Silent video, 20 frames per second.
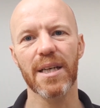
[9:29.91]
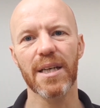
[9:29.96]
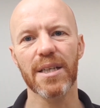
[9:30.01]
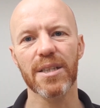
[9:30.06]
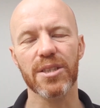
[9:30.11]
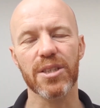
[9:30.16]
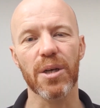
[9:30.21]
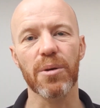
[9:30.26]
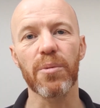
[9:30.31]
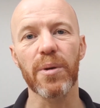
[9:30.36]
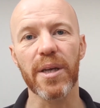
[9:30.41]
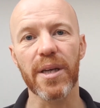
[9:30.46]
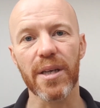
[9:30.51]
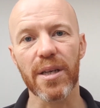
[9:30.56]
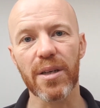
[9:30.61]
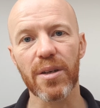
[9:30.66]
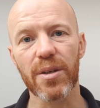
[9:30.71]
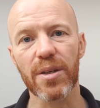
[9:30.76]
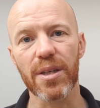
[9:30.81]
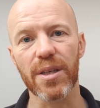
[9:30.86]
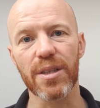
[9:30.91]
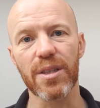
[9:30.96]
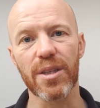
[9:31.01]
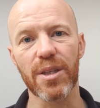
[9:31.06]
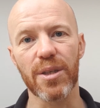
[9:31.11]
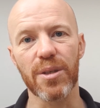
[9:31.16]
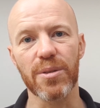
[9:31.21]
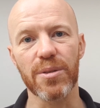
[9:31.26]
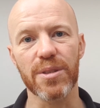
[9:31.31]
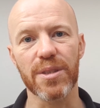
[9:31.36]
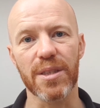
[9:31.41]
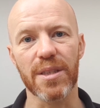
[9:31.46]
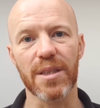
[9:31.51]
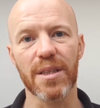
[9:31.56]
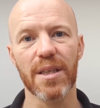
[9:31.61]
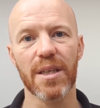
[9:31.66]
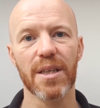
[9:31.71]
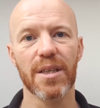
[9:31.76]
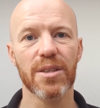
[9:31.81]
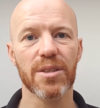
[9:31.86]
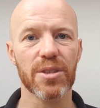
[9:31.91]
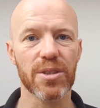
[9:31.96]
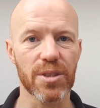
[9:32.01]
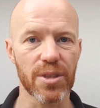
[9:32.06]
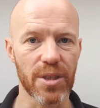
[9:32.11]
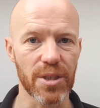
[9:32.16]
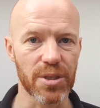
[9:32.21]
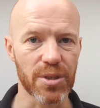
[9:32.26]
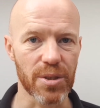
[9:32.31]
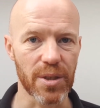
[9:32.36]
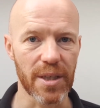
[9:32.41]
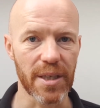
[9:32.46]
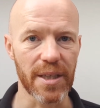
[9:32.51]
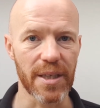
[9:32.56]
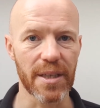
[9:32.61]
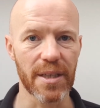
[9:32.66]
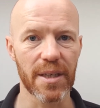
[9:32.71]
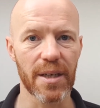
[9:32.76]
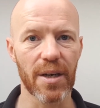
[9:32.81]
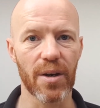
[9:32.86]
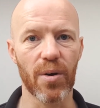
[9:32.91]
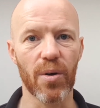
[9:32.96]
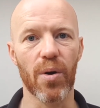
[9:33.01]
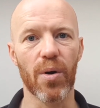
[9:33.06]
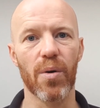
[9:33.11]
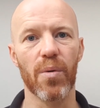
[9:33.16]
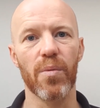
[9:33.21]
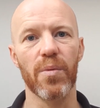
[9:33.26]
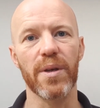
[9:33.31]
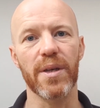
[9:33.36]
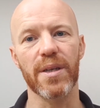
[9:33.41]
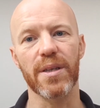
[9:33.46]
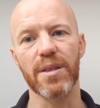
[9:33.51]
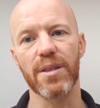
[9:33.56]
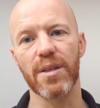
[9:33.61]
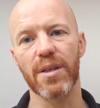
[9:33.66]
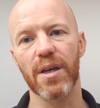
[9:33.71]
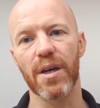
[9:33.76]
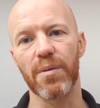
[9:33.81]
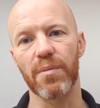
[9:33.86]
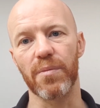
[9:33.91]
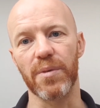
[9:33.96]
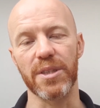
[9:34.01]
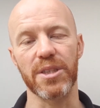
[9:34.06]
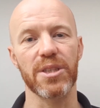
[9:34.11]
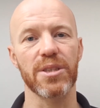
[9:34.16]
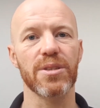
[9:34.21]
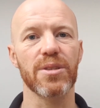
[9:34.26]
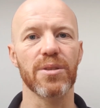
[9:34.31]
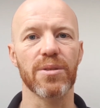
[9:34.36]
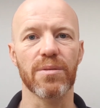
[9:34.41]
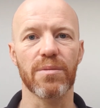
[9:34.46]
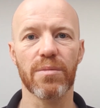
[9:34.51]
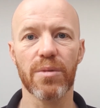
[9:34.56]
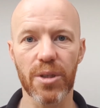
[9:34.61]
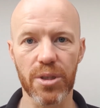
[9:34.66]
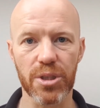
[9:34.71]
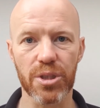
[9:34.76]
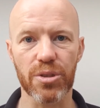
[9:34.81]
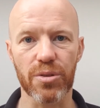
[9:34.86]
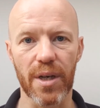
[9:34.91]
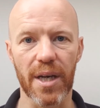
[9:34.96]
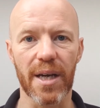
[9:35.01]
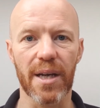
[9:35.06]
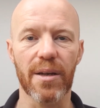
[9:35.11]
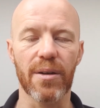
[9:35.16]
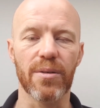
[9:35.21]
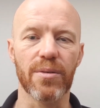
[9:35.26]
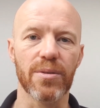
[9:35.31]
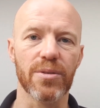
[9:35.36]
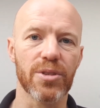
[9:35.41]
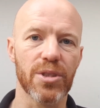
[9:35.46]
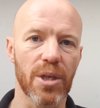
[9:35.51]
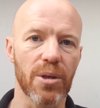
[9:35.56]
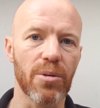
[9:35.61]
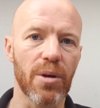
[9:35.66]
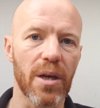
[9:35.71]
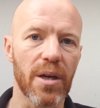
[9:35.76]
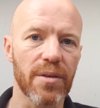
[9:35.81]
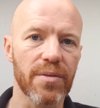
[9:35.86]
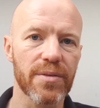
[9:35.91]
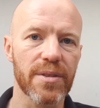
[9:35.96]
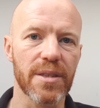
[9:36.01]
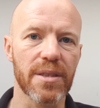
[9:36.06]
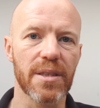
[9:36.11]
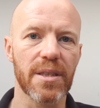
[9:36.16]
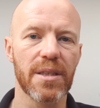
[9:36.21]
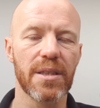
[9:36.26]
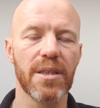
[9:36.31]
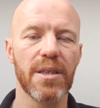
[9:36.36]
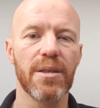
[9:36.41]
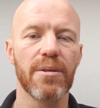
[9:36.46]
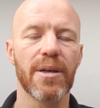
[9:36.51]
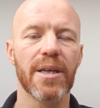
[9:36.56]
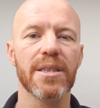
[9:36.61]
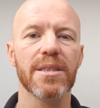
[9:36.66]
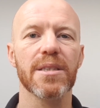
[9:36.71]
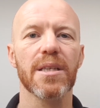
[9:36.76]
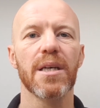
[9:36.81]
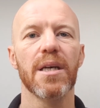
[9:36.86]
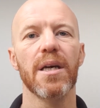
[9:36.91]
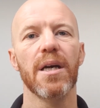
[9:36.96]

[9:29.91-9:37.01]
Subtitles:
So we can look at using sertraline, or which is called Lustral or Zoloft in the US,